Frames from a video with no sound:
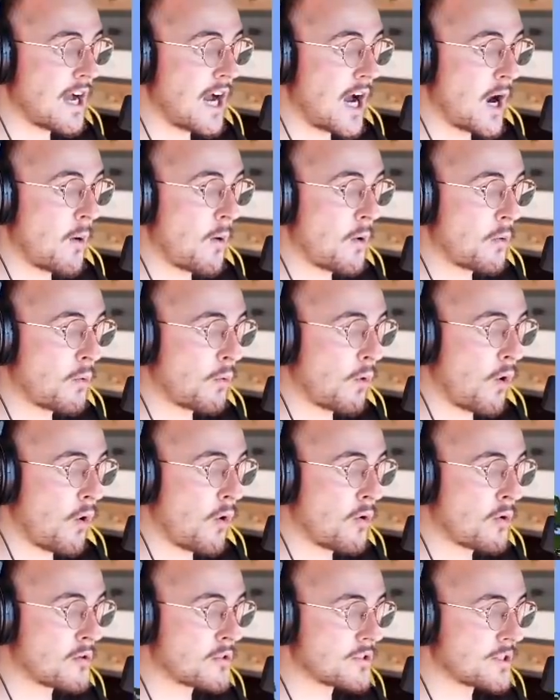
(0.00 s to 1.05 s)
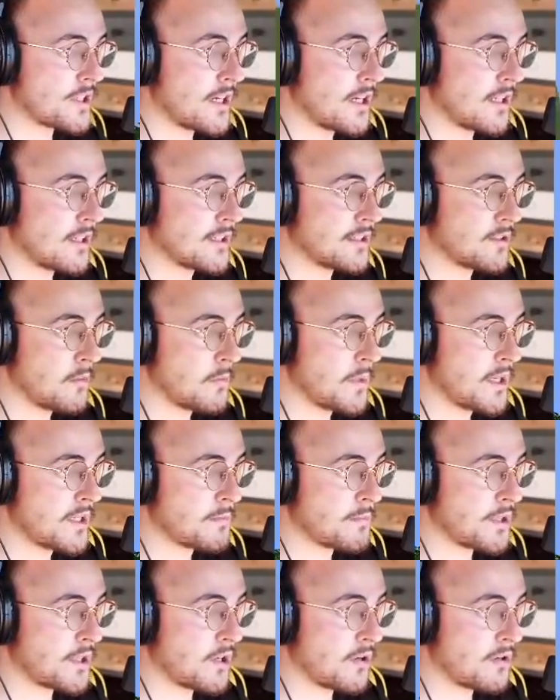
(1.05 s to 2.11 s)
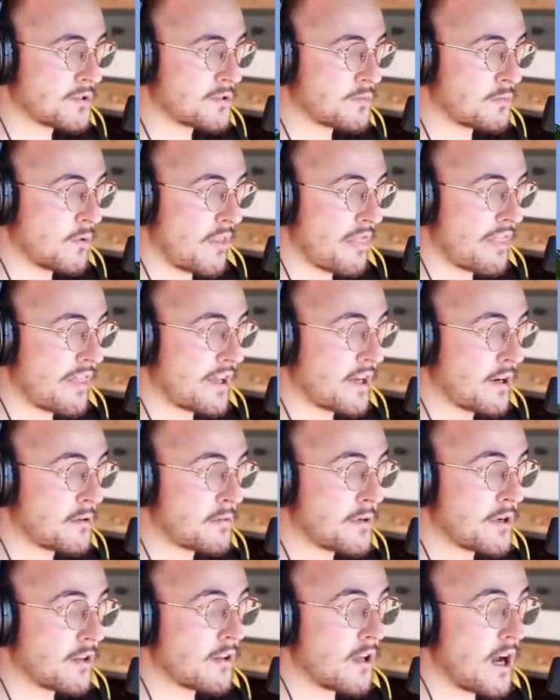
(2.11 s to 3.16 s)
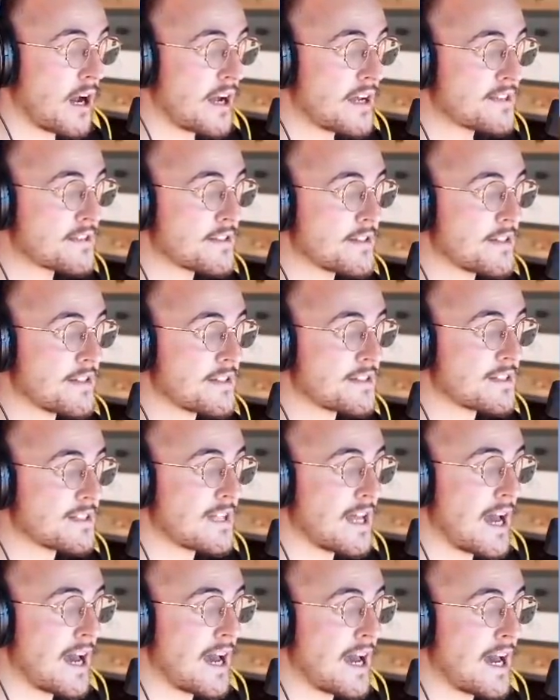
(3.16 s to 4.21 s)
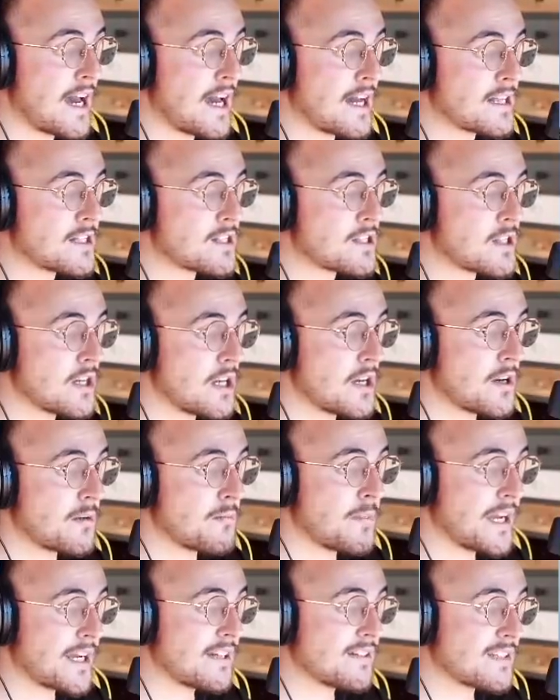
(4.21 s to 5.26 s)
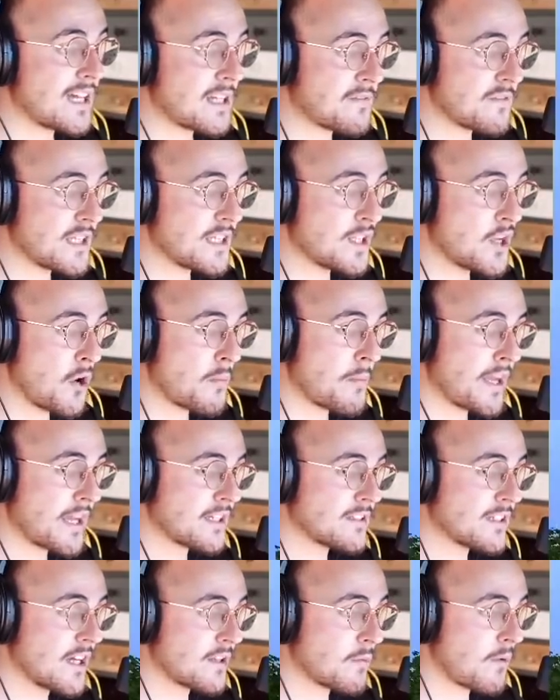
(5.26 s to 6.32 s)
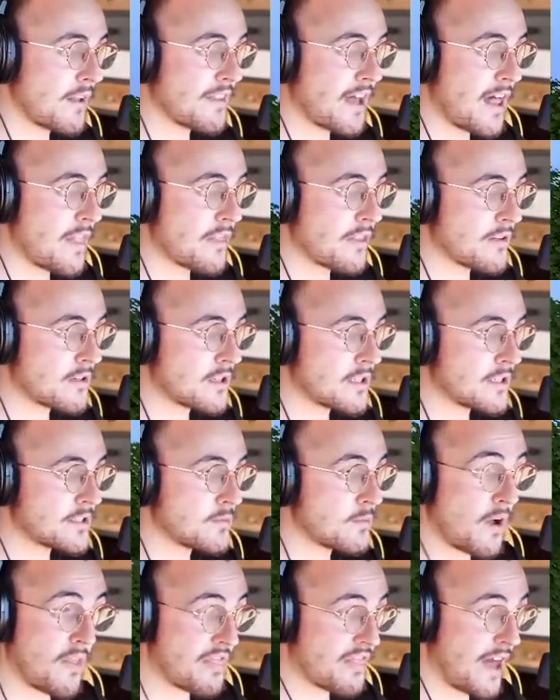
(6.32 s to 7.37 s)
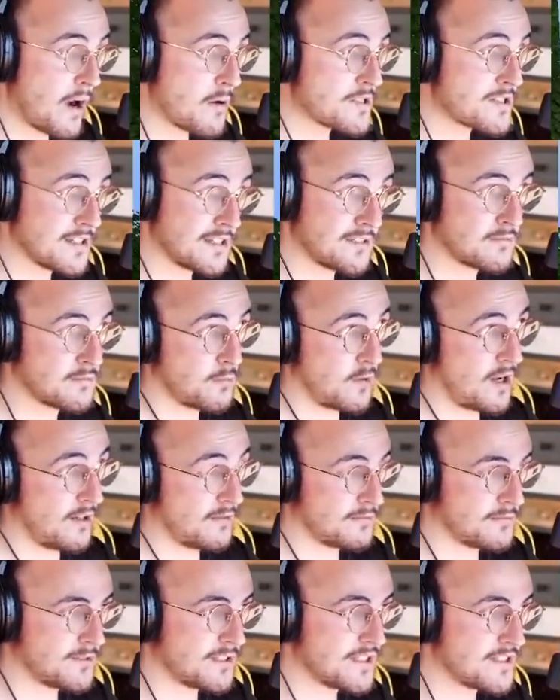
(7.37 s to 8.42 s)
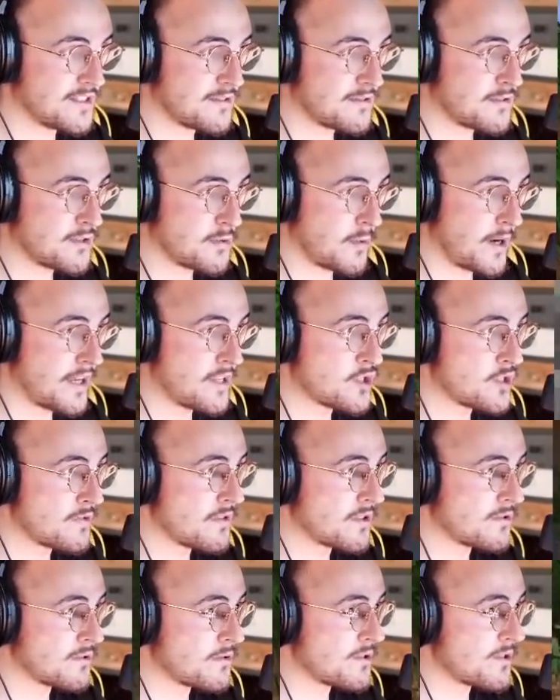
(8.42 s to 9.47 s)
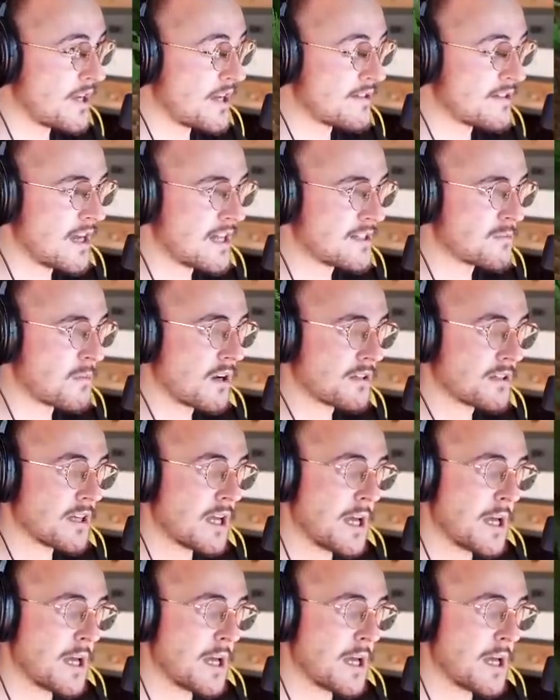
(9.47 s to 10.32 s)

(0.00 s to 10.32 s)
our world a little bit, because one thing I realized is that making that video, making that 100, 1000, well, it's strange even to say that, but